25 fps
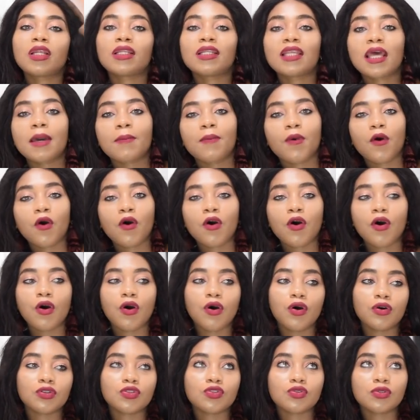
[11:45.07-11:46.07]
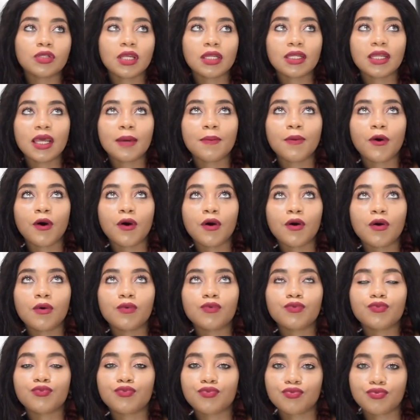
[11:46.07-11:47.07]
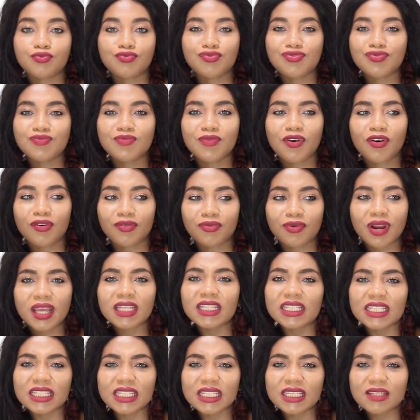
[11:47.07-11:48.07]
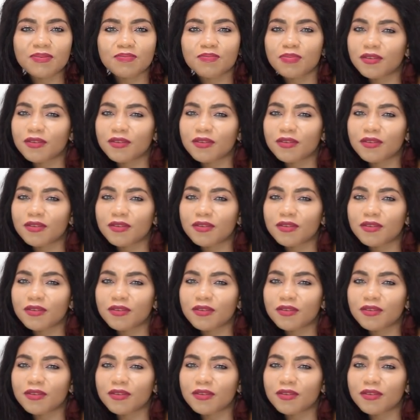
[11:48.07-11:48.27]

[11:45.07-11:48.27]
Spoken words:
labor room already.